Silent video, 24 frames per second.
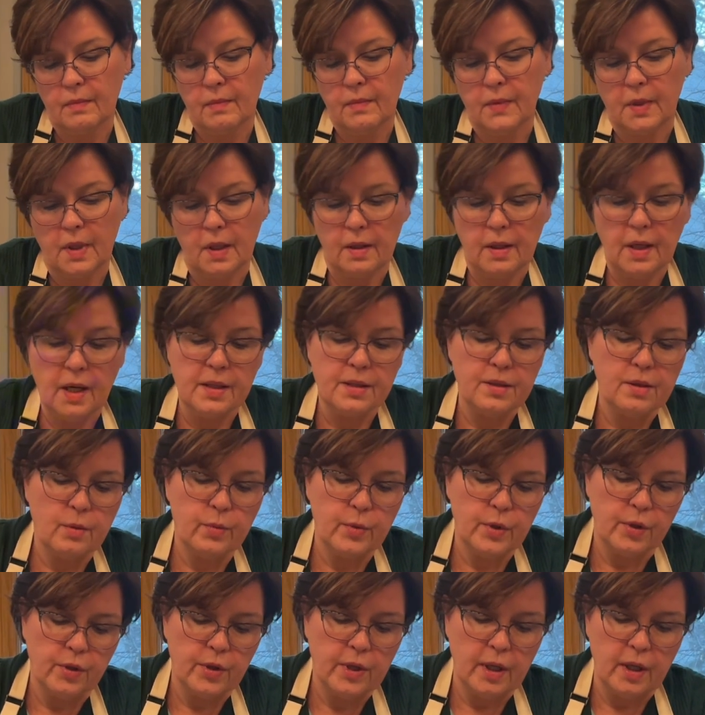Now that's a
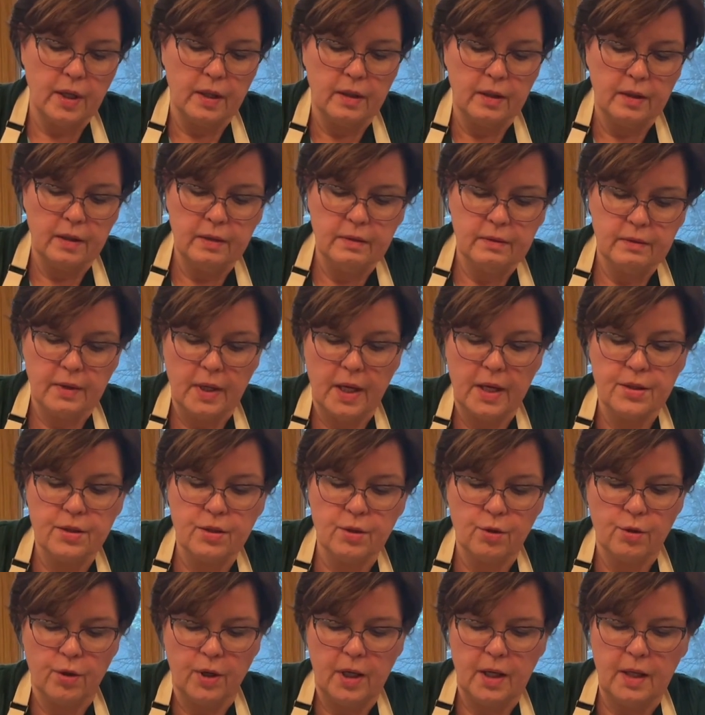real color. That's
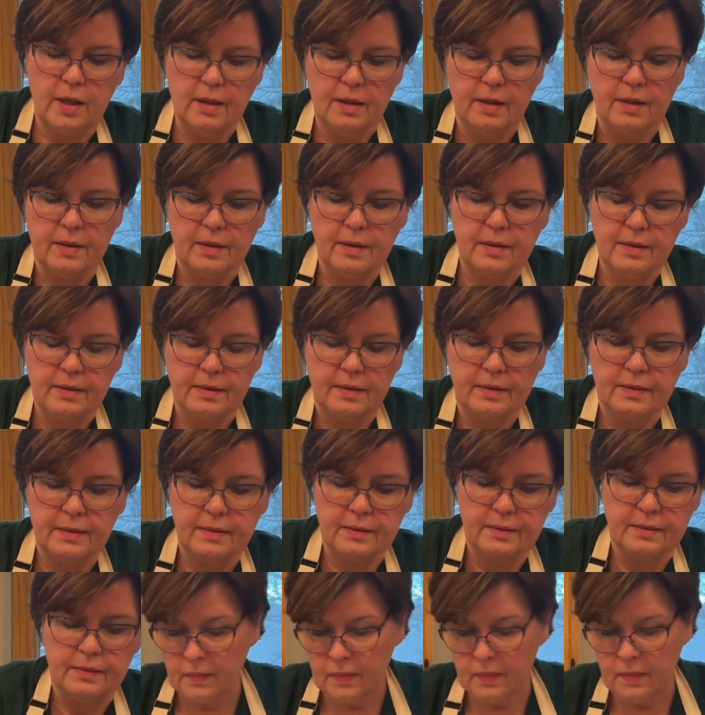green.
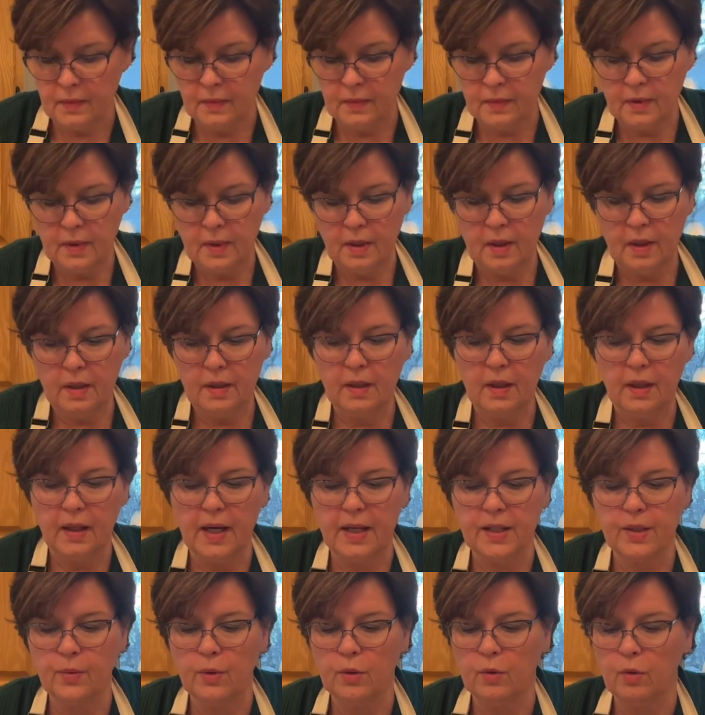The
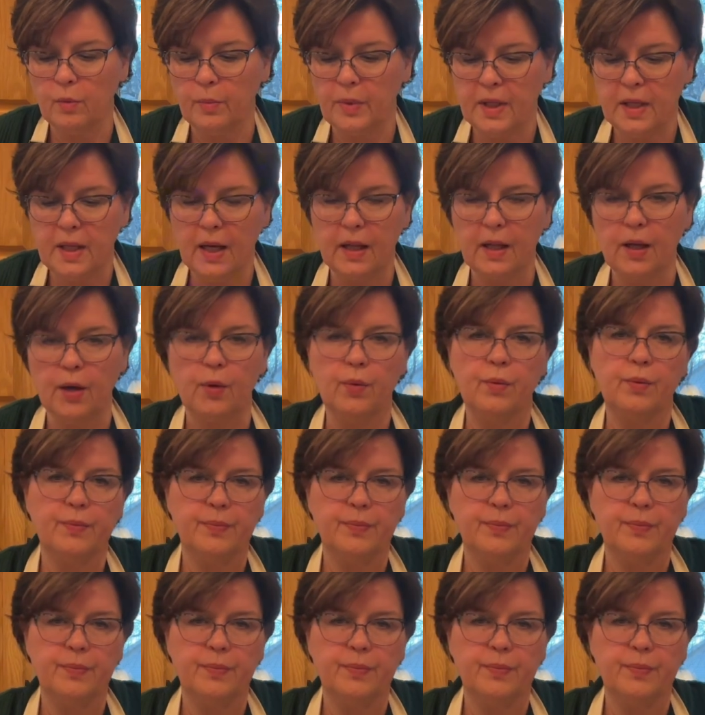last one will be yellow.